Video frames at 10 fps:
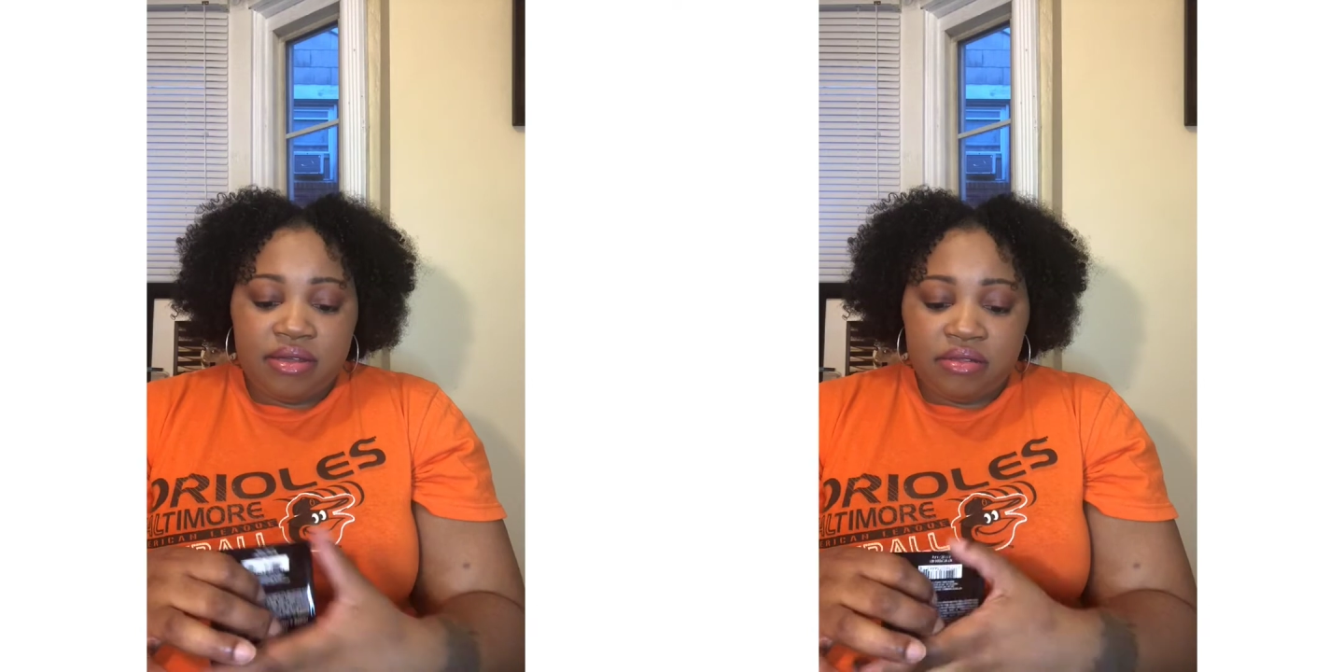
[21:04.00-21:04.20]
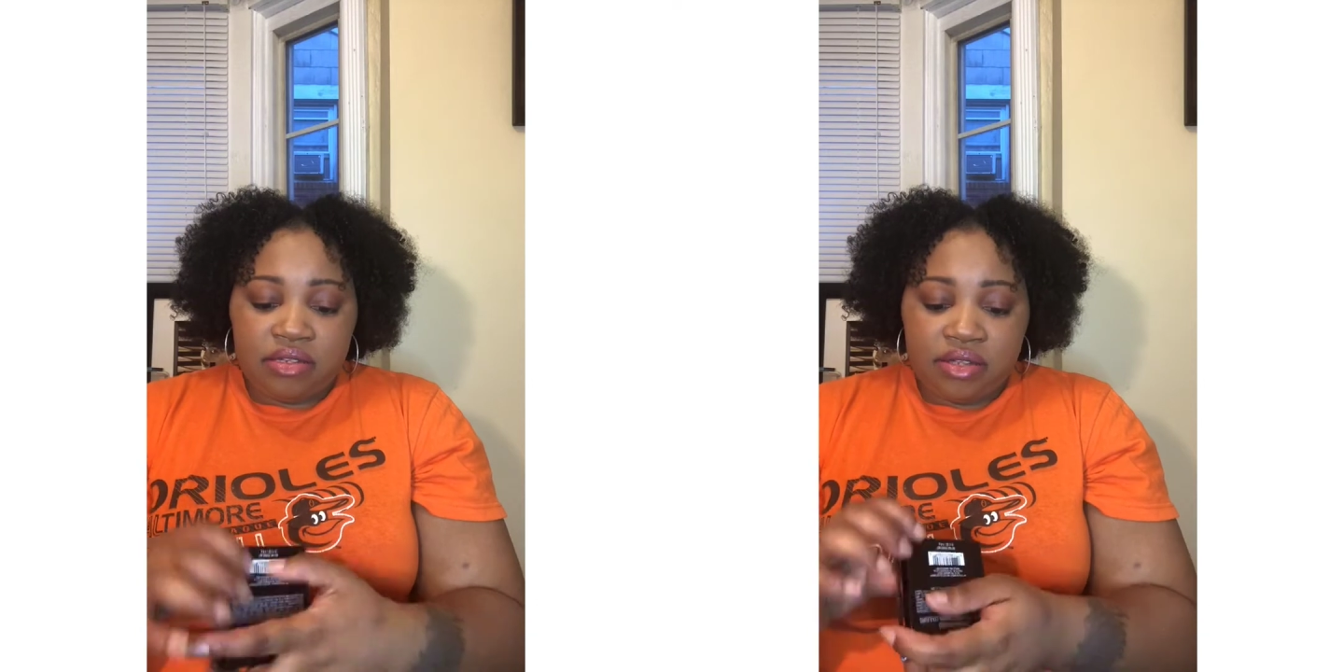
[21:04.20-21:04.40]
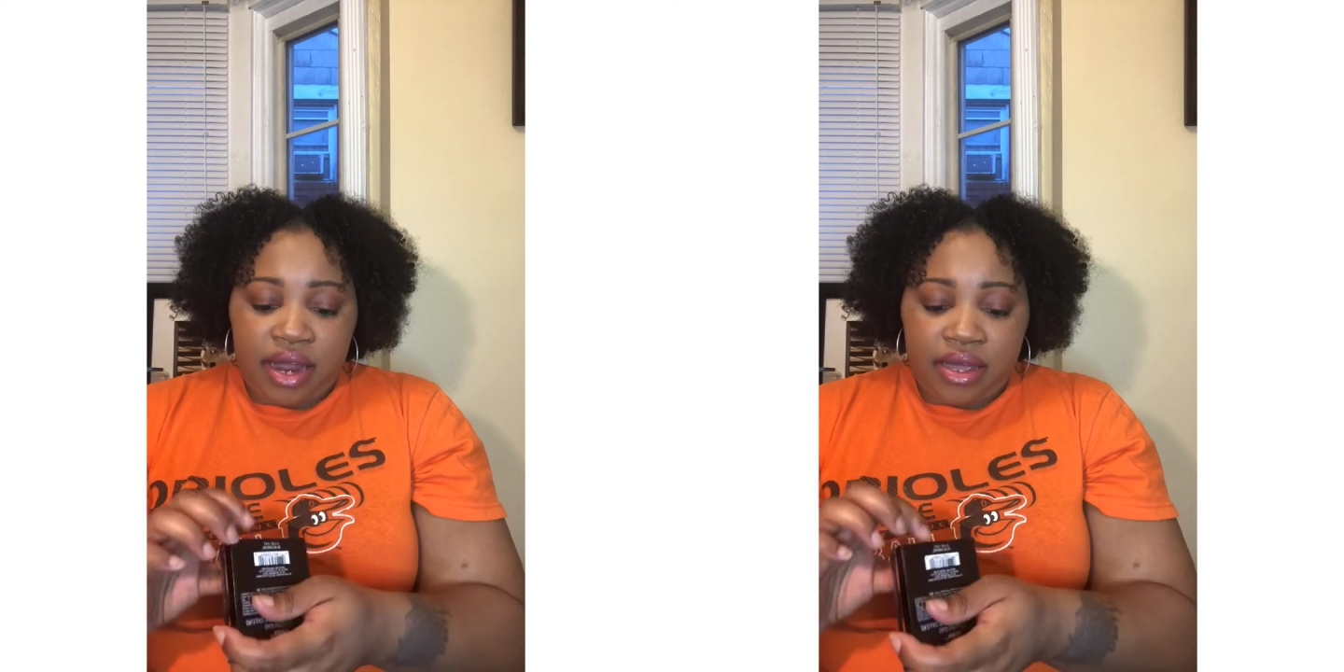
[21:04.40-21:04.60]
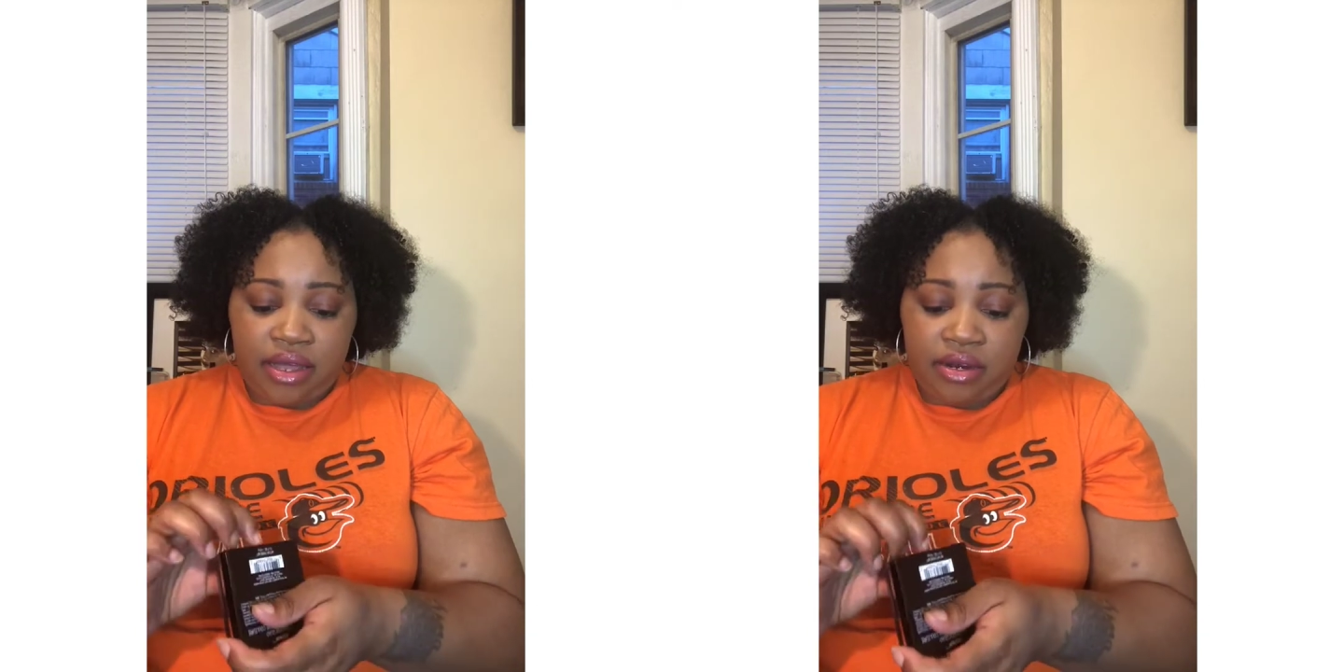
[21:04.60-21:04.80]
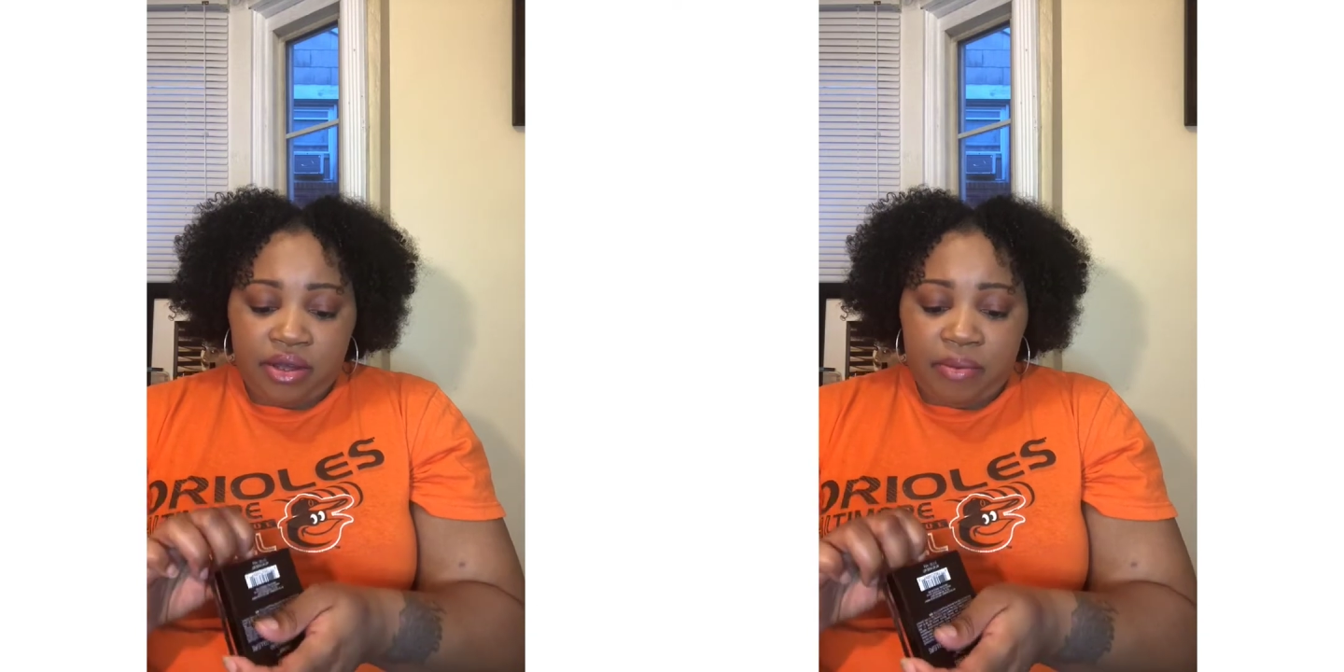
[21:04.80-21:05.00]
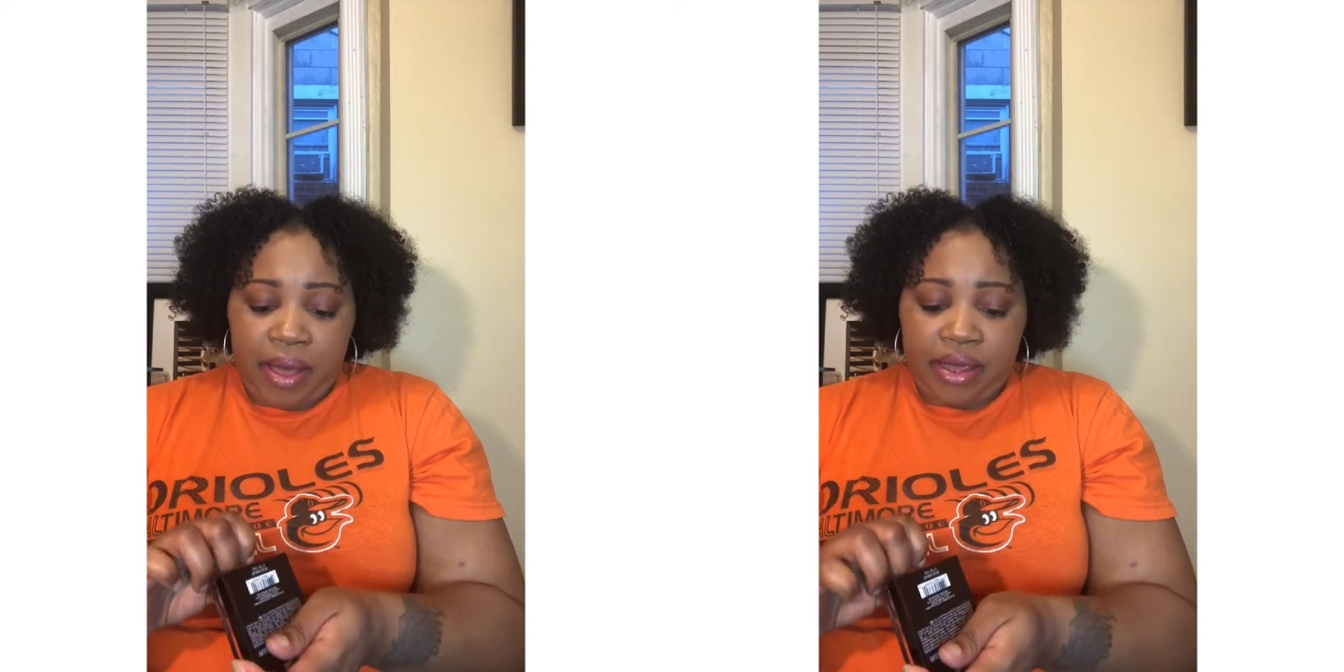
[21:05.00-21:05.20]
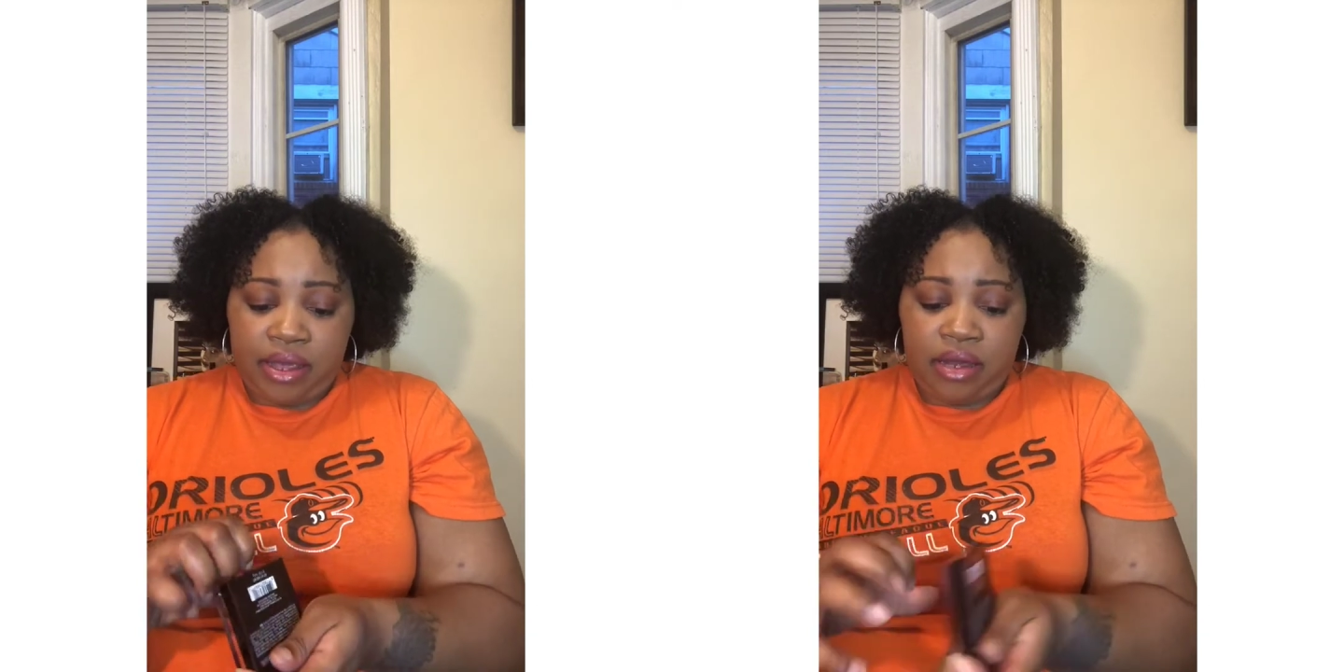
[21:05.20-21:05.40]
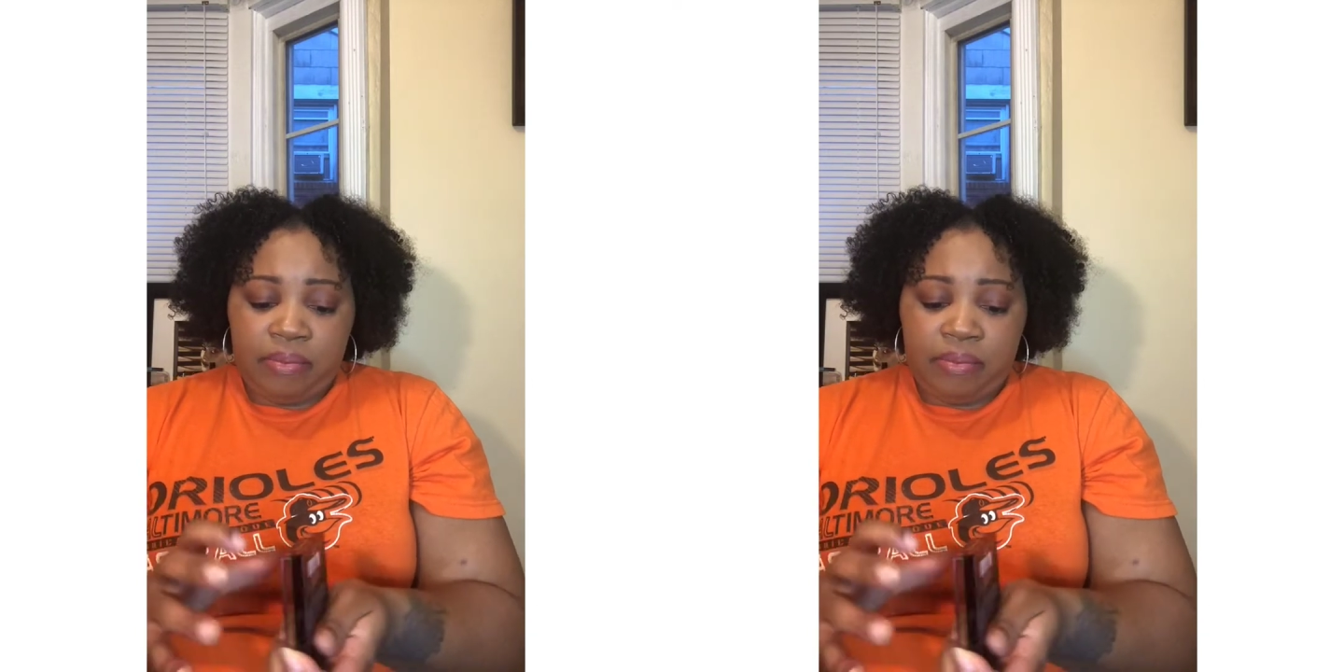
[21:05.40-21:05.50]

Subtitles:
so that I can go back